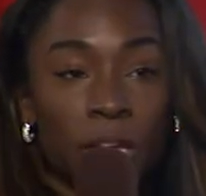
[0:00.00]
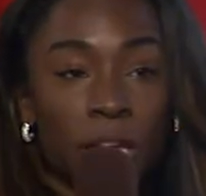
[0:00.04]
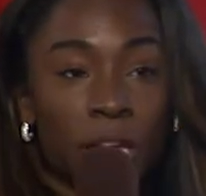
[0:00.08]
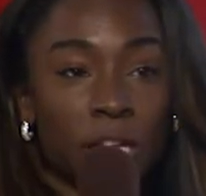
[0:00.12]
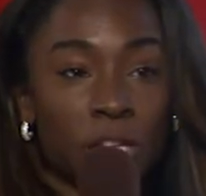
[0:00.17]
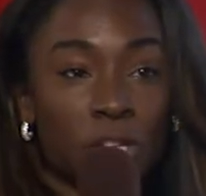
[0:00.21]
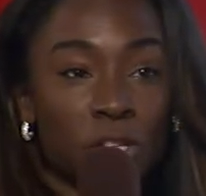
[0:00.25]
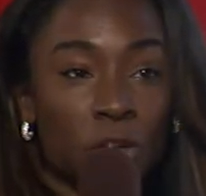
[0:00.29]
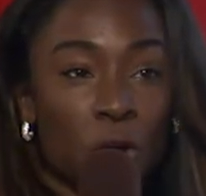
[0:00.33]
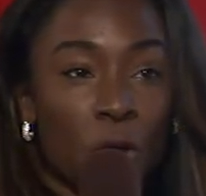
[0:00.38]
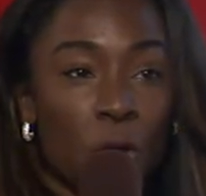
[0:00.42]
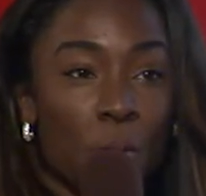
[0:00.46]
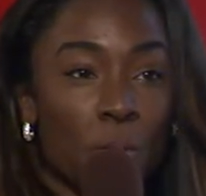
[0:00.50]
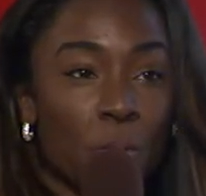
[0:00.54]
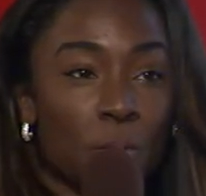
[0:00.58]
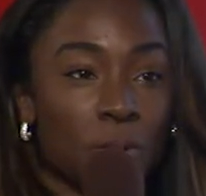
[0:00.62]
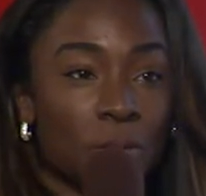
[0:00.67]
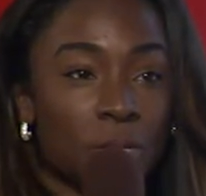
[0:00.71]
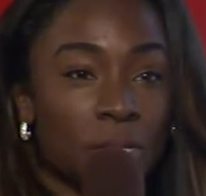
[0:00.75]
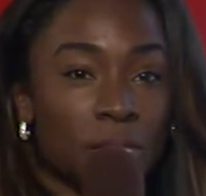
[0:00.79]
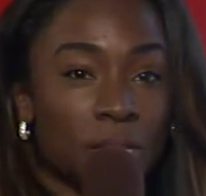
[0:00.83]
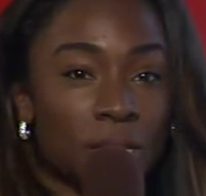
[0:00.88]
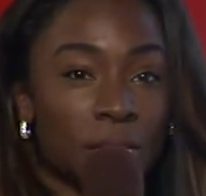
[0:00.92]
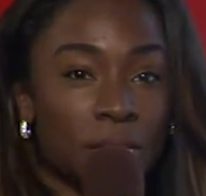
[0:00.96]
it's
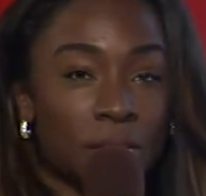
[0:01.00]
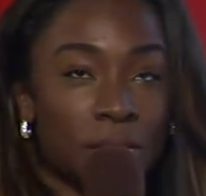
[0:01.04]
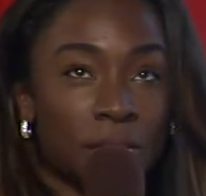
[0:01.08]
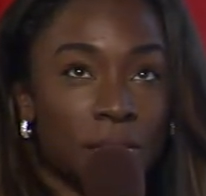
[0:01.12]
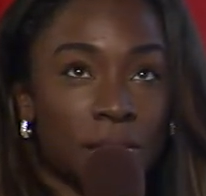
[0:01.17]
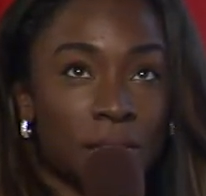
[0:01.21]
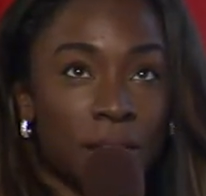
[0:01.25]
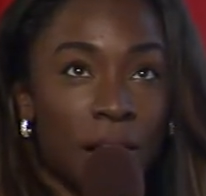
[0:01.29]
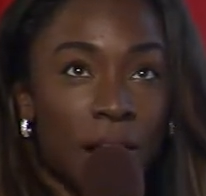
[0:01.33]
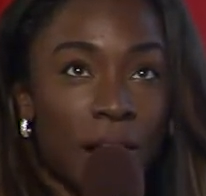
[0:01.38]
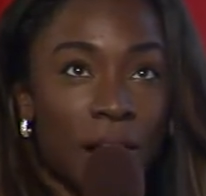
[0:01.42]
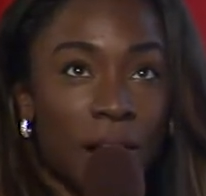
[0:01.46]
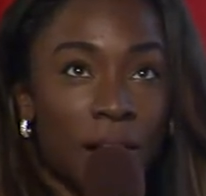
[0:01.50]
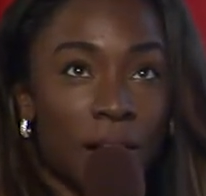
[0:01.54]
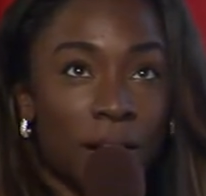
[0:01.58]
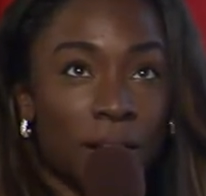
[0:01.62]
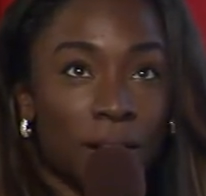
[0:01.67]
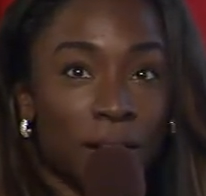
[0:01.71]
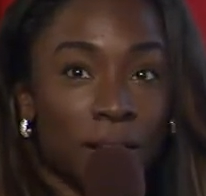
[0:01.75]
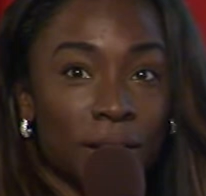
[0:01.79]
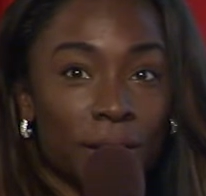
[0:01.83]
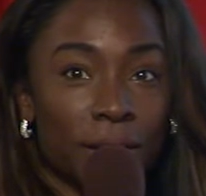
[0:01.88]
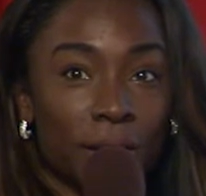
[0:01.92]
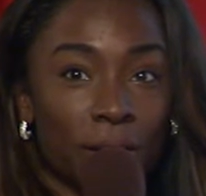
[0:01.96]
almost this,
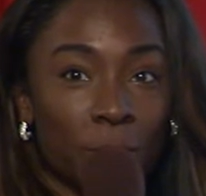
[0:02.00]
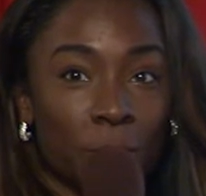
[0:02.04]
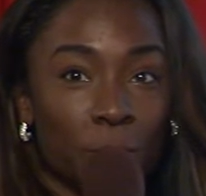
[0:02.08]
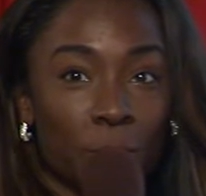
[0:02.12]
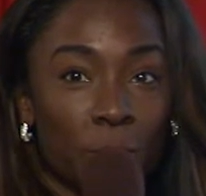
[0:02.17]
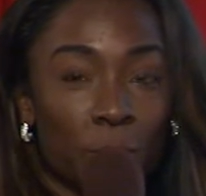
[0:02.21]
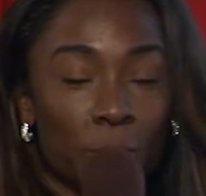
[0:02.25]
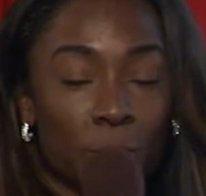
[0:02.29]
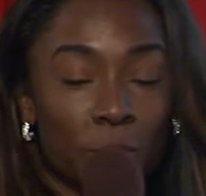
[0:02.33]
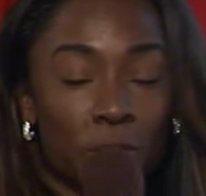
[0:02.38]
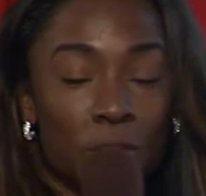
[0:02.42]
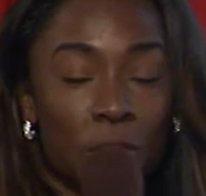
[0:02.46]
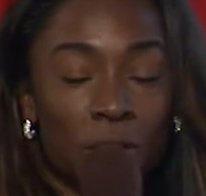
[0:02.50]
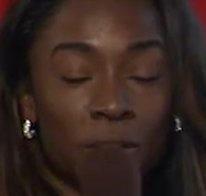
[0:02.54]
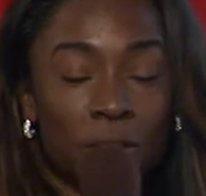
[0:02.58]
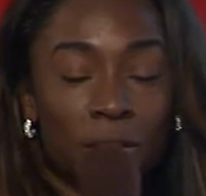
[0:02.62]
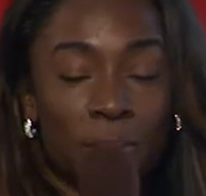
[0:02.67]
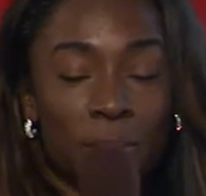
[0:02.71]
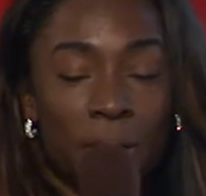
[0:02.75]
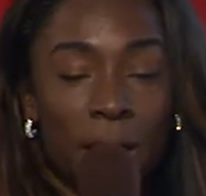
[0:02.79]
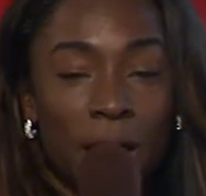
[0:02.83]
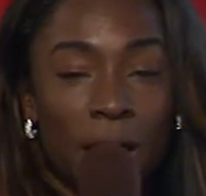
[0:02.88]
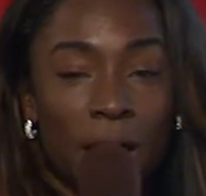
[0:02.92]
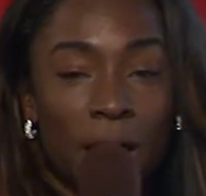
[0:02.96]
we were
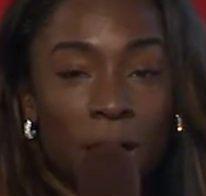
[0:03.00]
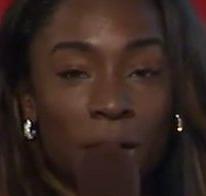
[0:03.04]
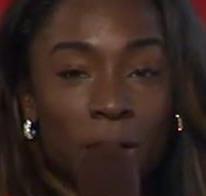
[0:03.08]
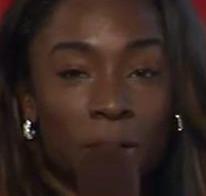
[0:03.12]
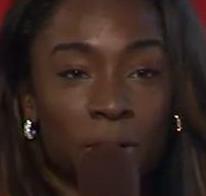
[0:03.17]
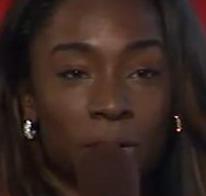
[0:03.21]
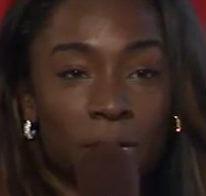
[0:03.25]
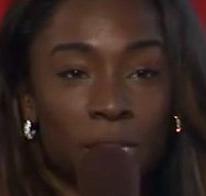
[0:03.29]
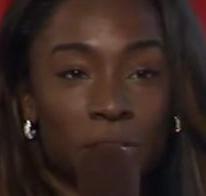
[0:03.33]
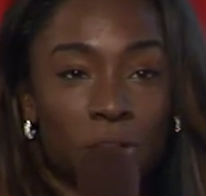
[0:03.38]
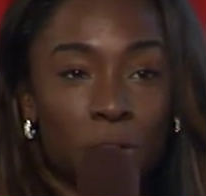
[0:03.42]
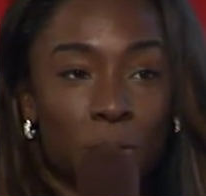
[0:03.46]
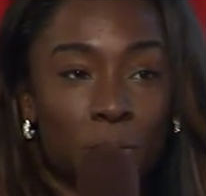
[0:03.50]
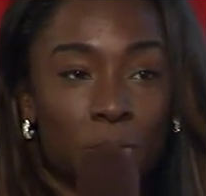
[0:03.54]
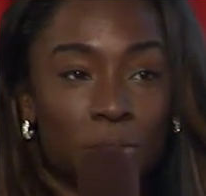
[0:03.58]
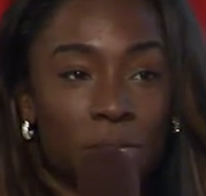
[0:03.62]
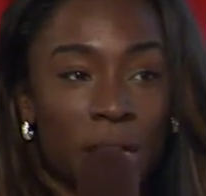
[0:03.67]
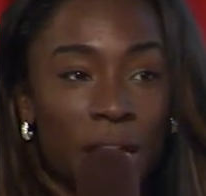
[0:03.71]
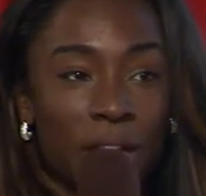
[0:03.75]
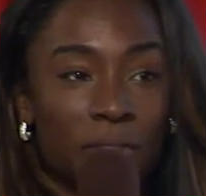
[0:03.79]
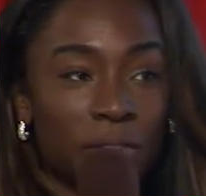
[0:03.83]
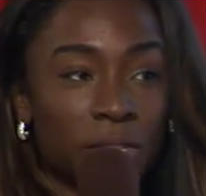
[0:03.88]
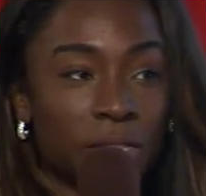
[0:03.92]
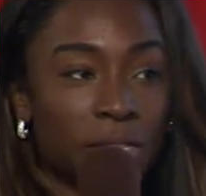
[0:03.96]
talking about how it's
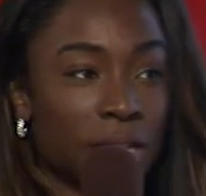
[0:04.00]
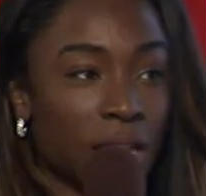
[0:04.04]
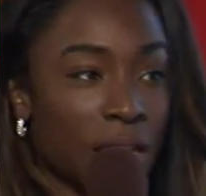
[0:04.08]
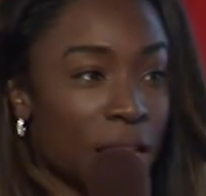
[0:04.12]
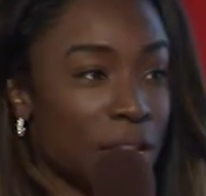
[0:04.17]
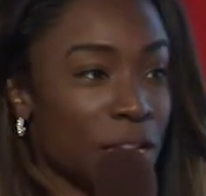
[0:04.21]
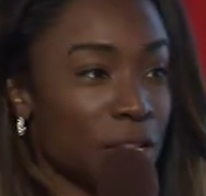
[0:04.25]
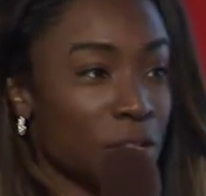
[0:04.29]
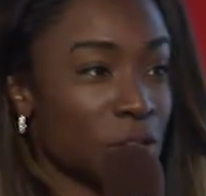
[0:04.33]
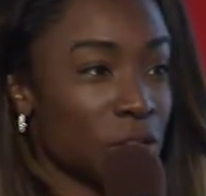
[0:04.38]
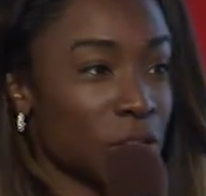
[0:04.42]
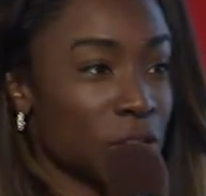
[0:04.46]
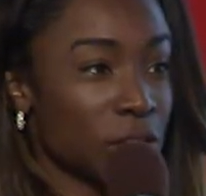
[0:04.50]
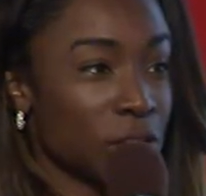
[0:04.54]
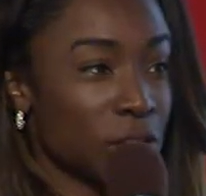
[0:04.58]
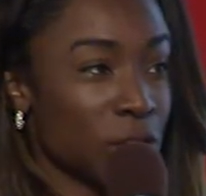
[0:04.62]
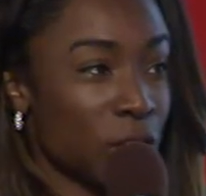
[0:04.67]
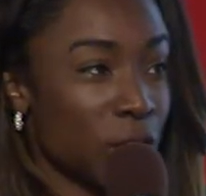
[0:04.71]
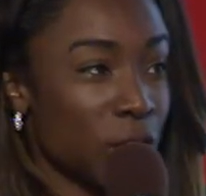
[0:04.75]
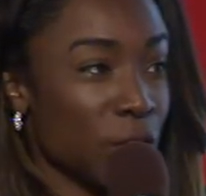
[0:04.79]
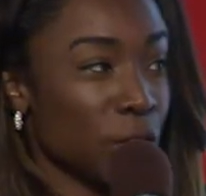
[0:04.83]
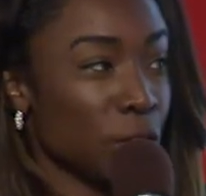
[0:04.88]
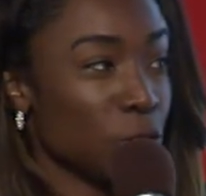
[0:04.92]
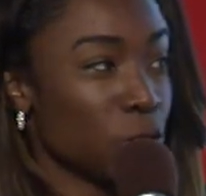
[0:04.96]
almost advantageous
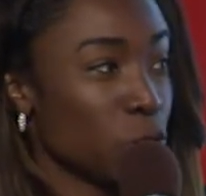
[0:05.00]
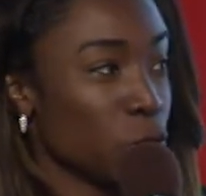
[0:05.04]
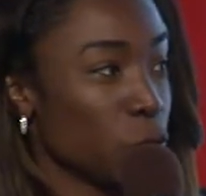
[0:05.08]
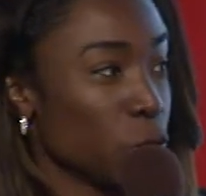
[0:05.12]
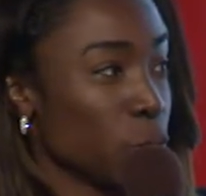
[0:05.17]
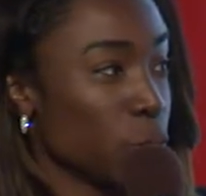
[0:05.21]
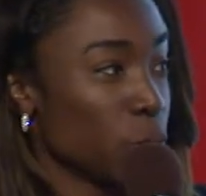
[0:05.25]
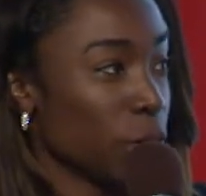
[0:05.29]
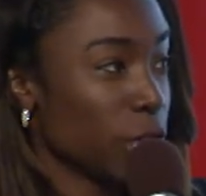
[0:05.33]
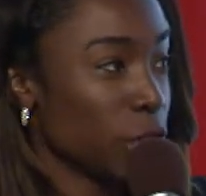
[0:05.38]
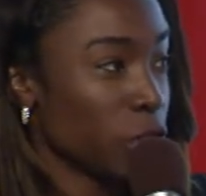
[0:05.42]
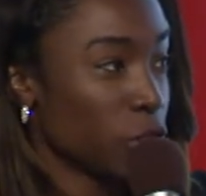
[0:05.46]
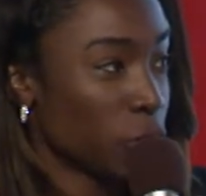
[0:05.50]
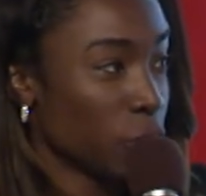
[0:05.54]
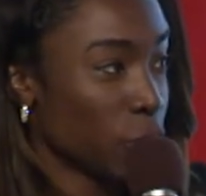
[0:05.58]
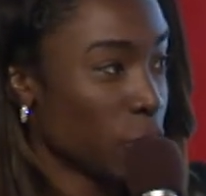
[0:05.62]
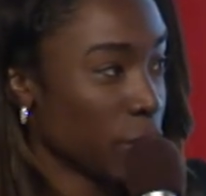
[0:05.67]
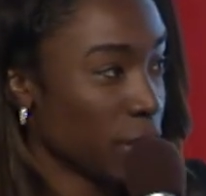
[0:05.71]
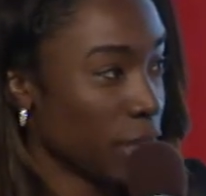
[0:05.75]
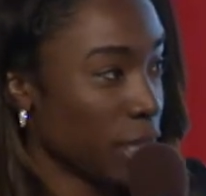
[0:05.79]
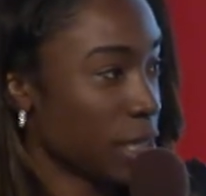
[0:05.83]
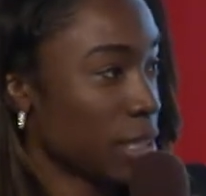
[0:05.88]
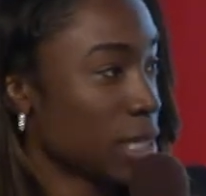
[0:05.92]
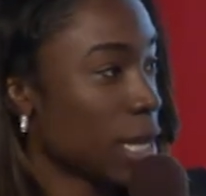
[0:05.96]
to reach
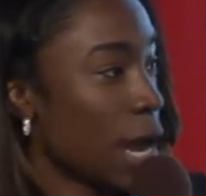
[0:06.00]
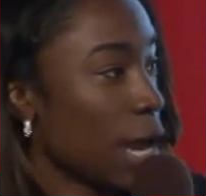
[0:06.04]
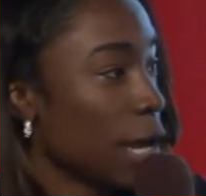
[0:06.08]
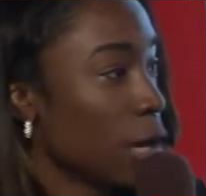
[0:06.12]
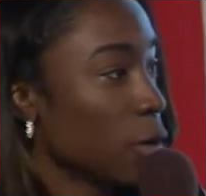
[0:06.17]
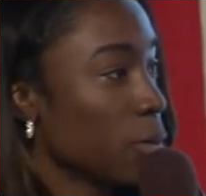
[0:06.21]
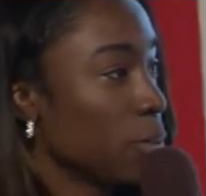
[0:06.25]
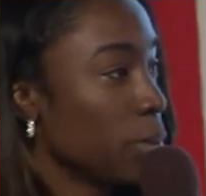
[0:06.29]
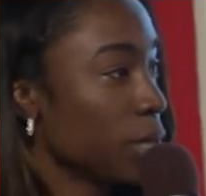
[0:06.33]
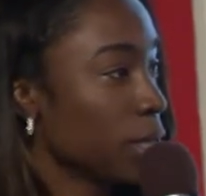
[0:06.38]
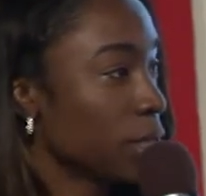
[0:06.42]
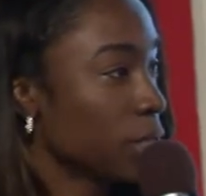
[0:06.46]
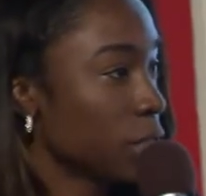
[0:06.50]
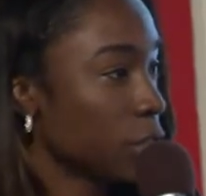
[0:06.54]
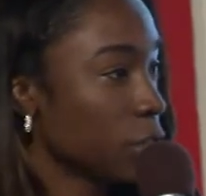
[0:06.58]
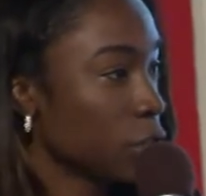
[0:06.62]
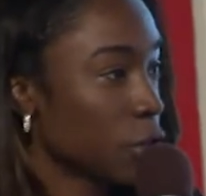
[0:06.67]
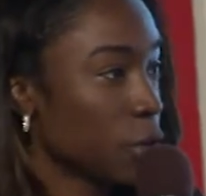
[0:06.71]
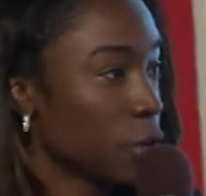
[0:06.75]
for the entire business